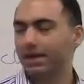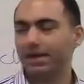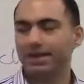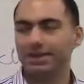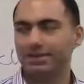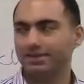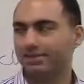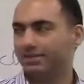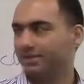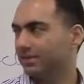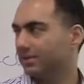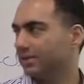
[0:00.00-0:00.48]

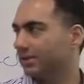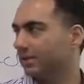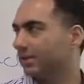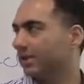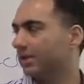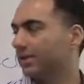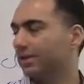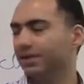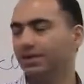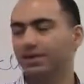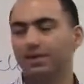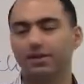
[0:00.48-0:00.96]
It's
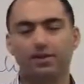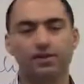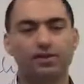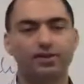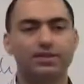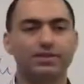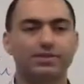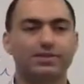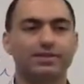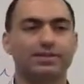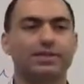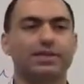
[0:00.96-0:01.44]
here
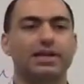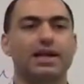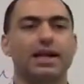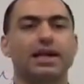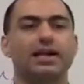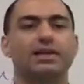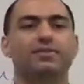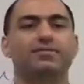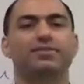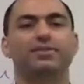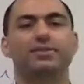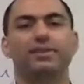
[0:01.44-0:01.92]
it's
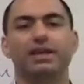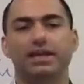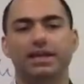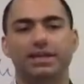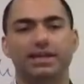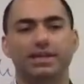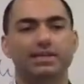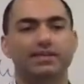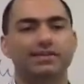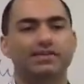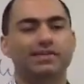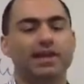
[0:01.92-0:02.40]
kind of like
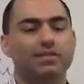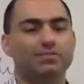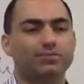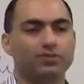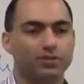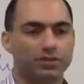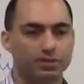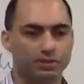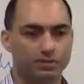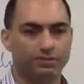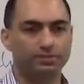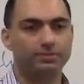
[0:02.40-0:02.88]
an
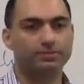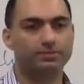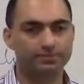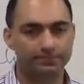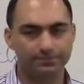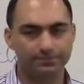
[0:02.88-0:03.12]
exception.